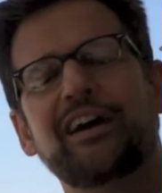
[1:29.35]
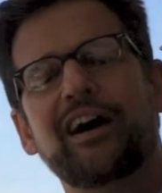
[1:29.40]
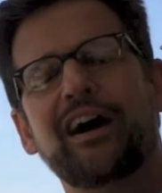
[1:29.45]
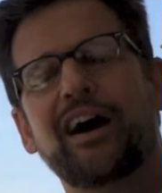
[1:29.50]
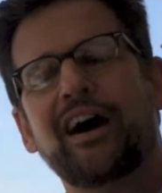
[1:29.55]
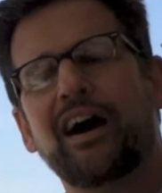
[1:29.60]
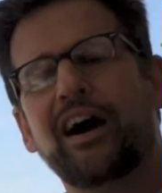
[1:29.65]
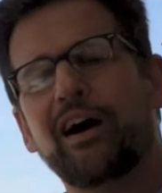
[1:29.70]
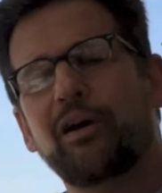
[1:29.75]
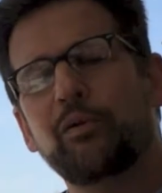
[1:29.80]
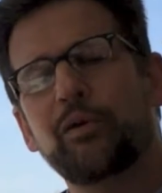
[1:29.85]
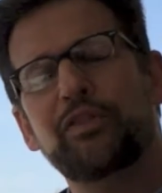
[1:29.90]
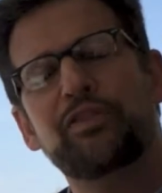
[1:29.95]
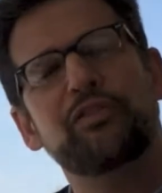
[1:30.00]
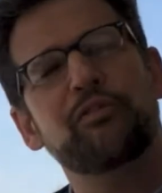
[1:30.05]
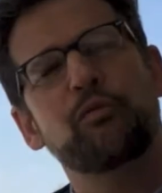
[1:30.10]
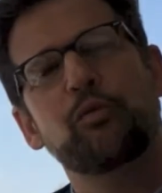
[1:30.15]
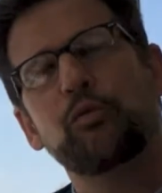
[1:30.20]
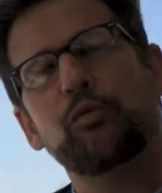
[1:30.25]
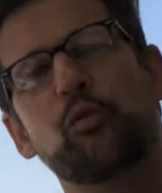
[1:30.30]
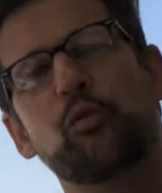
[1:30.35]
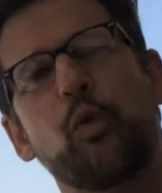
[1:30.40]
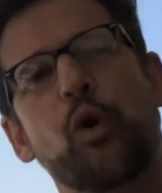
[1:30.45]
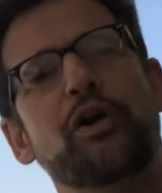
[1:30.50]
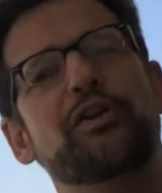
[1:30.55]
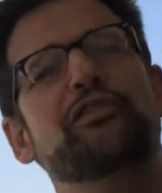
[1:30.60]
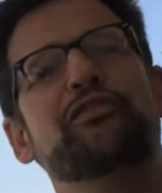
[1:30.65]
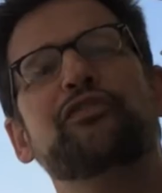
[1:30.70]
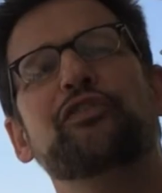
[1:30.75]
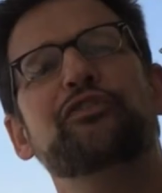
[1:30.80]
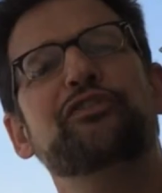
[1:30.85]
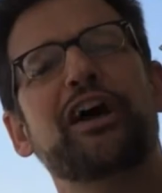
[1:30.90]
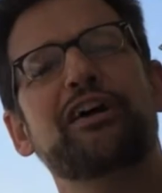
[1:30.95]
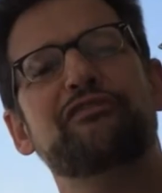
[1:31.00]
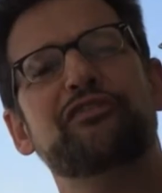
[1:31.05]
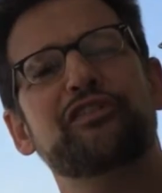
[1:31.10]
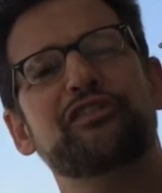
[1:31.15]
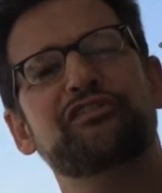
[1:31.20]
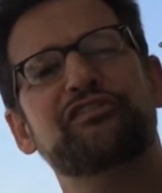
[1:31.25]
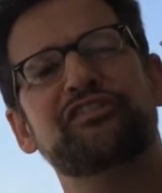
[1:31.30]
uh, with wonderful
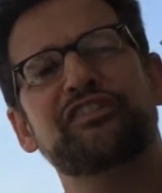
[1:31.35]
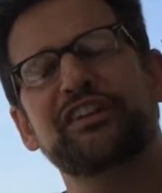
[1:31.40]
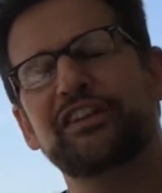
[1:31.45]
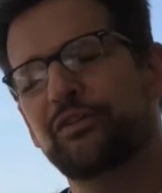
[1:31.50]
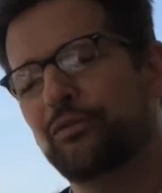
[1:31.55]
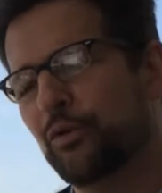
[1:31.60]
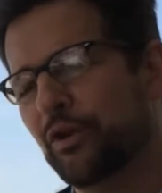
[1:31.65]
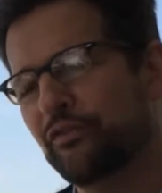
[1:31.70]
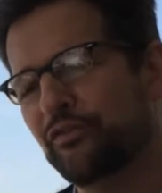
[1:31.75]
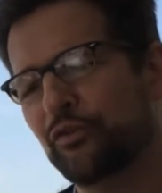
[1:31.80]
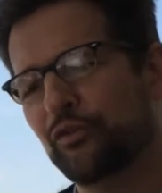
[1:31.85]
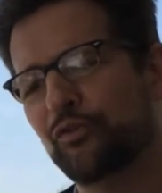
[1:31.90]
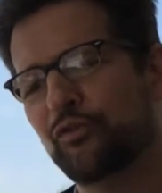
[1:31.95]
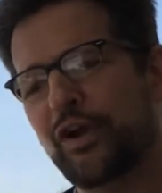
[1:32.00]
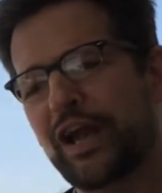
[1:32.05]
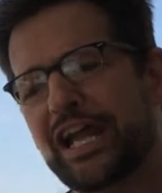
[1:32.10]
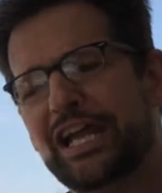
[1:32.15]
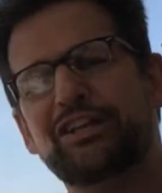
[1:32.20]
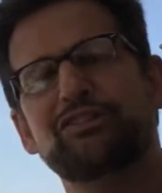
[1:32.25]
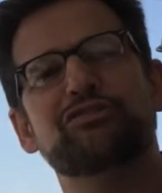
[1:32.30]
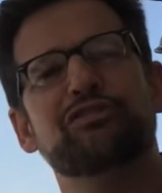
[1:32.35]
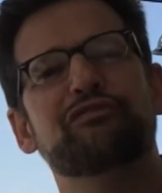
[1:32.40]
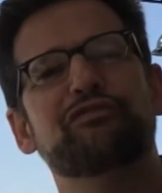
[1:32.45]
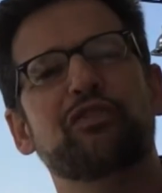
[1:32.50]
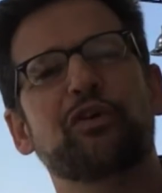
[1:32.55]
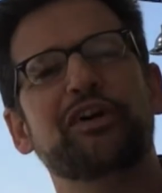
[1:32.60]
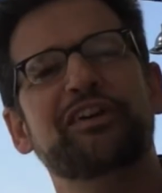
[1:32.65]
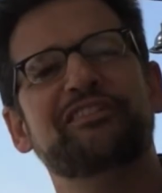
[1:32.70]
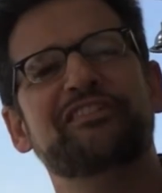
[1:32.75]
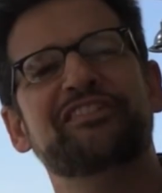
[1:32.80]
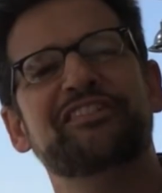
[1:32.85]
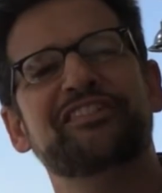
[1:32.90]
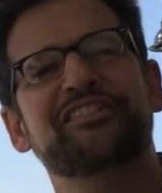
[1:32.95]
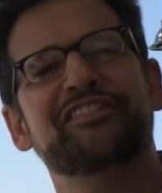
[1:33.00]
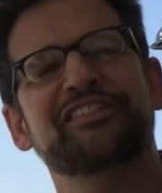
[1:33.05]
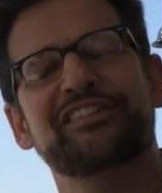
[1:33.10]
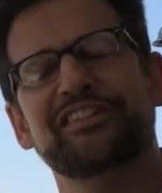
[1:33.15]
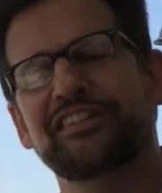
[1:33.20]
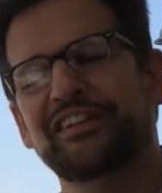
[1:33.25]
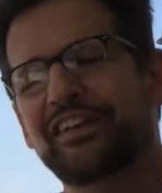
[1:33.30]
diversity and a wonderful range of
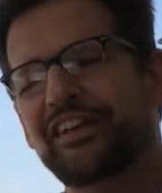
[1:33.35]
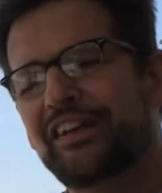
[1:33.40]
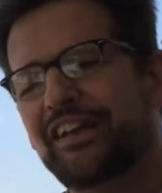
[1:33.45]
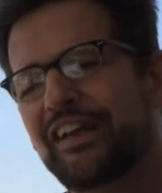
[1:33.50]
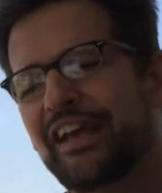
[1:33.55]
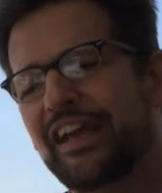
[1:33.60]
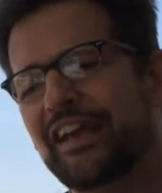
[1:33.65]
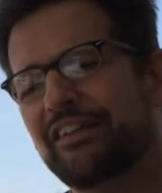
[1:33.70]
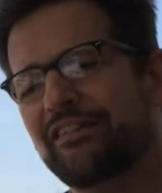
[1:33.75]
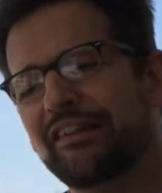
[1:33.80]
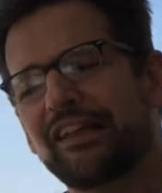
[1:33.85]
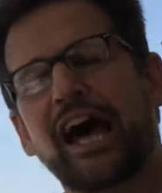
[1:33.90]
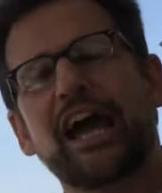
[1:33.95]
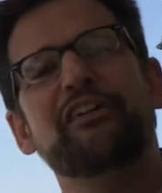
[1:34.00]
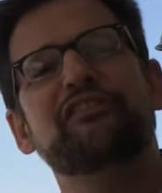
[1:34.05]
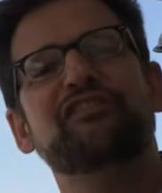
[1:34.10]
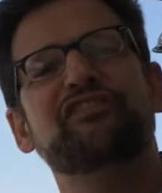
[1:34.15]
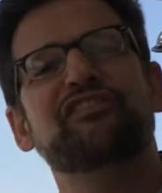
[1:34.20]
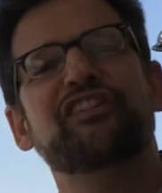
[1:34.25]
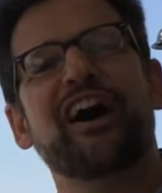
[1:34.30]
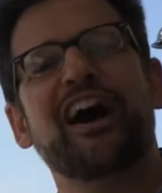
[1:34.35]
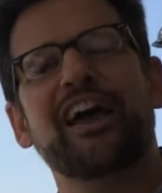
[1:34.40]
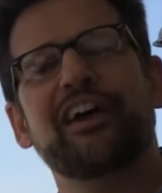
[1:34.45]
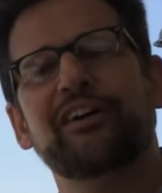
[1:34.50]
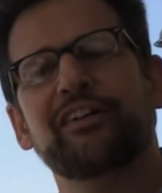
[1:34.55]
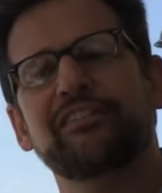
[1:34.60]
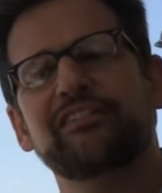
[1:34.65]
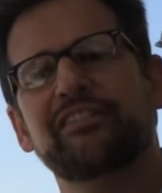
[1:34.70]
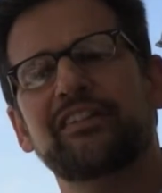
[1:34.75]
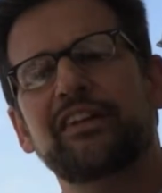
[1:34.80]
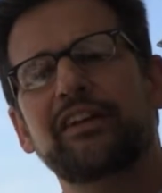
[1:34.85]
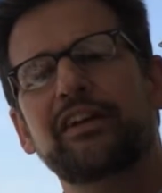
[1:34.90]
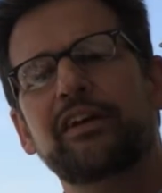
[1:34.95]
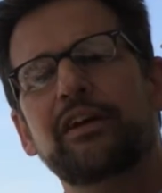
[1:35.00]
voices and, and lifestyles,